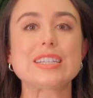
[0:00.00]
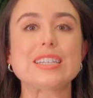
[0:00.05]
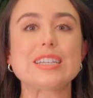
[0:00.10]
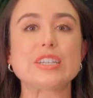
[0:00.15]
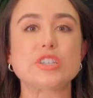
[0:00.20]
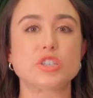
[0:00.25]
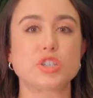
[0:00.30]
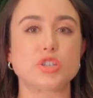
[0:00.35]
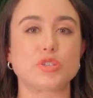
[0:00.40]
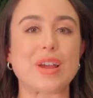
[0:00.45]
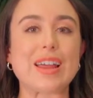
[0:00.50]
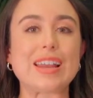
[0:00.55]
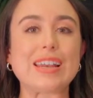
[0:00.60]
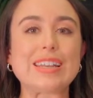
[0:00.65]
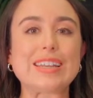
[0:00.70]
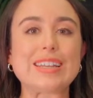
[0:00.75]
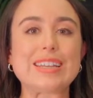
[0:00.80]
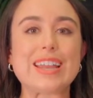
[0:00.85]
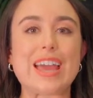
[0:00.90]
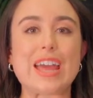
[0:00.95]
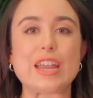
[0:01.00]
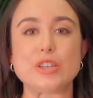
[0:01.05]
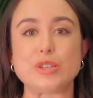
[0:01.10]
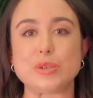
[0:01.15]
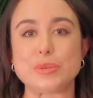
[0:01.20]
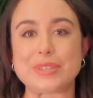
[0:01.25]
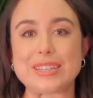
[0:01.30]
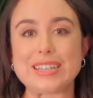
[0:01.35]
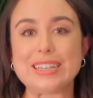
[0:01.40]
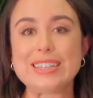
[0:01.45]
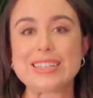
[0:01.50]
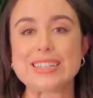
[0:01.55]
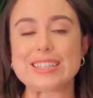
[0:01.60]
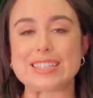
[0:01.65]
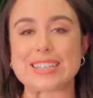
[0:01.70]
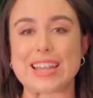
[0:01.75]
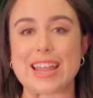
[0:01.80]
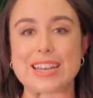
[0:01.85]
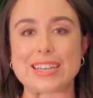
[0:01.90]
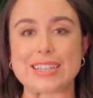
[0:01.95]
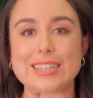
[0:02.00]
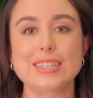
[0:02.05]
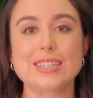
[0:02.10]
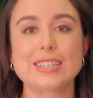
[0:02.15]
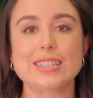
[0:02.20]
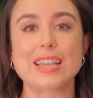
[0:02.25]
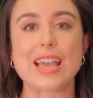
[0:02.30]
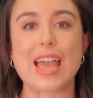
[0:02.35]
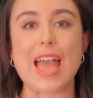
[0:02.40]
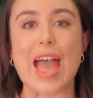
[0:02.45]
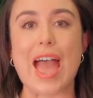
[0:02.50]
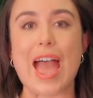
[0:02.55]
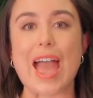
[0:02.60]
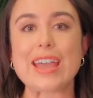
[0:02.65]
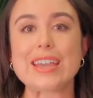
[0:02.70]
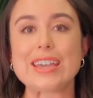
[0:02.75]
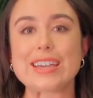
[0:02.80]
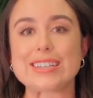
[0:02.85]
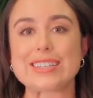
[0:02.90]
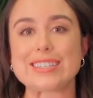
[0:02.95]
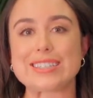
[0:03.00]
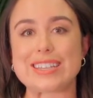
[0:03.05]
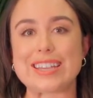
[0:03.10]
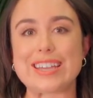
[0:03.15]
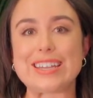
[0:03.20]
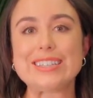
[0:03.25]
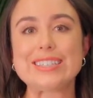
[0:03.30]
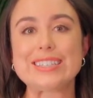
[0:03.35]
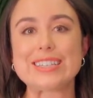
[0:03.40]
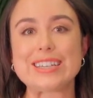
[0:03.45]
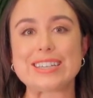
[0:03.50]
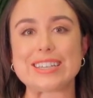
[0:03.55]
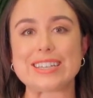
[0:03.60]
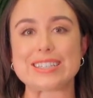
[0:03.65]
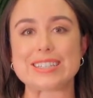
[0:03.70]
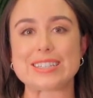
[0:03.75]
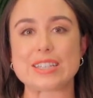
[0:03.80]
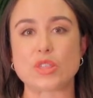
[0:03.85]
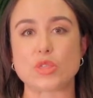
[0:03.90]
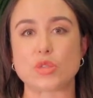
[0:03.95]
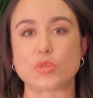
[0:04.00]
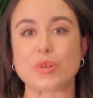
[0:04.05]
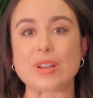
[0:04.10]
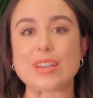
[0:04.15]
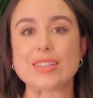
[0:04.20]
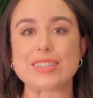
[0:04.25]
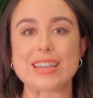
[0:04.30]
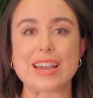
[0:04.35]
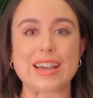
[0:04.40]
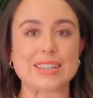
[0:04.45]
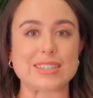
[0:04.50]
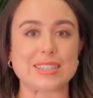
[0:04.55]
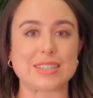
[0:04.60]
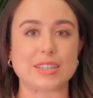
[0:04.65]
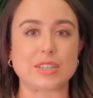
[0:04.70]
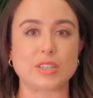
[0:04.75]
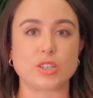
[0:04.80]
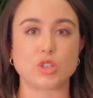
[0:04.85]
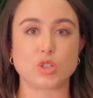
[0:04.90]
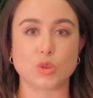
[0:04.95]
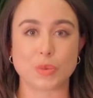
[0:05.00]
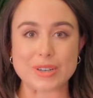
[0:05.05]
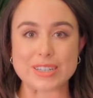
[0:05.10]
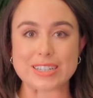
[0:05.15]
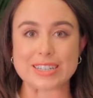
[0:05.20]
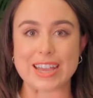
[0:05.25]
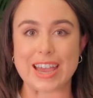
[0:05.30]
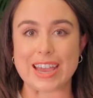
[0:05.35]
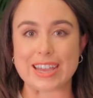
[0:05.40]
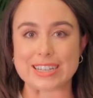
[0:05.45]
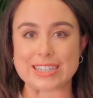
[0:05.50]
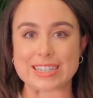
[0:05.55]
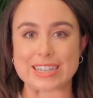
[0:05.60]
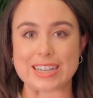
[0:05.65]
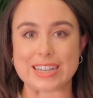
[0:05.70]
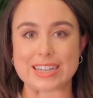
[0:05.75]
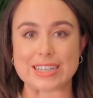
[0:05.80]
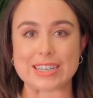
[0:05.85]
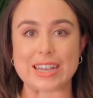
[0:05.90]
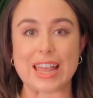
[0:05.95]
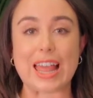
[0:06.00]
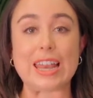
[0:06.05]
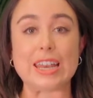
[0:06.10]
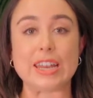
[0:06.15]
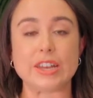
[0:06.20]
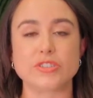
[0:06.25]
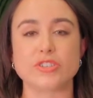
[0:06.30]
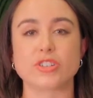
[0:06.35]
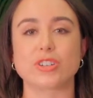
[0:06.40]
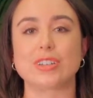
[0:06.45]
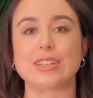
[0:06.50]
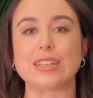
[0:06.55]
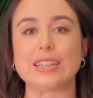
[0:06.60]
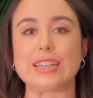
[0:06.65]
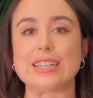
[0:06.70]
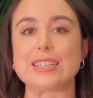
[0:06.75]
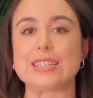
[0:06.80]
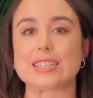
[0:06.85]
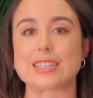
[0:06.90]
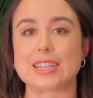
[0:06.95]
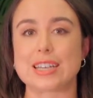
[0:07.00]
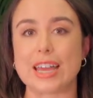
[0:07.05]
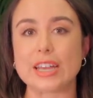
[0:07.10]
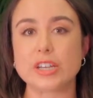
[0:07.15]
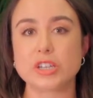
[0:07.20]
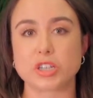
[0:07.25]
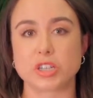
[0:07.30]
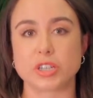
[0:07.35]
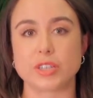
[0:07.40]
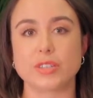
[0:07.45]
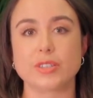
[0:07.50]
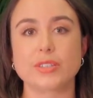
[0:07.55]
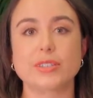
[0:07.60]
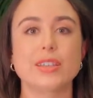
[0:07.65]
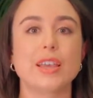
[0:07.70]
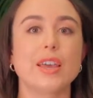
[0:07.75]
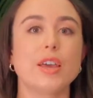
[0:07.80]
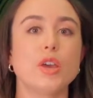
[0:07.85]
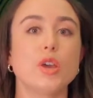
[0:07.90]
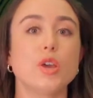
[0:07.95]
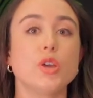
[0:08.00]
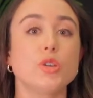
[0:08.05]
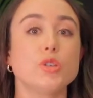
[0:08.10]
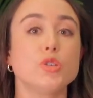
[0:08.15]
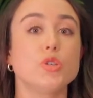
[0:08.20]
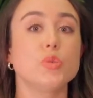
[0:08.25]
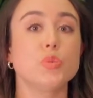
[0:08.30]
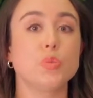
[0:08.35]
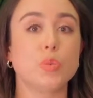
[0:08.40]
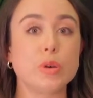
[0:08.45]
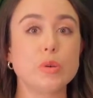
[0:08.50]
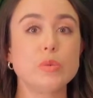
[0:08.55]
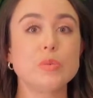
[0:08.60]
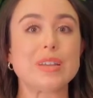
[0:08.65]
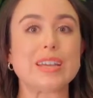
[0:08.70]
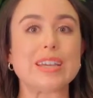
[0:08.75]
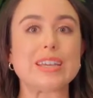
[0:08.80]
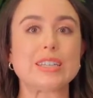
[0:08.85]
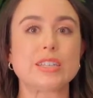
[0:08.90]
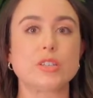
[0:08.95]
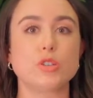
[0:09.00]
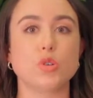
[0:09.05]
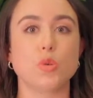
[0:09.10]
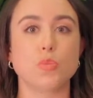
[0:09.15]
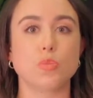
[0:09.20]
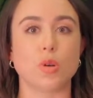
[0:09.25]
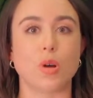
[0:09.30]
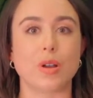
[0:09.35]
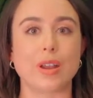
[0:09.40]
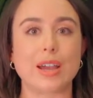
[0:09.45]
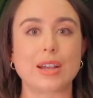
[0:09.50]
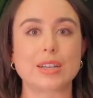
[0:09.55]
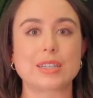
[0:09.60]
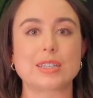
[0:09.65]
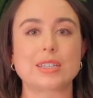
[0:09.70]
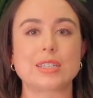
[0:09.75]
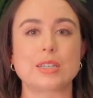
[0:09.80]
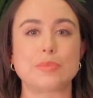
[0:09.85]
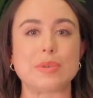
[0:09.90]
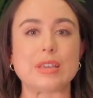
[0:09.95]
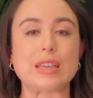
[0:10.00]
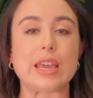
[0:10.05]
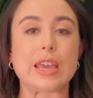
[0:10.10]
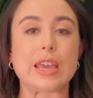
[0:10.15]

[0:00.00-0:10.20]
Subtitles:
the Australian and New Zealand standards, AS NZS 3000 2018 electrical installations, you will need your product to be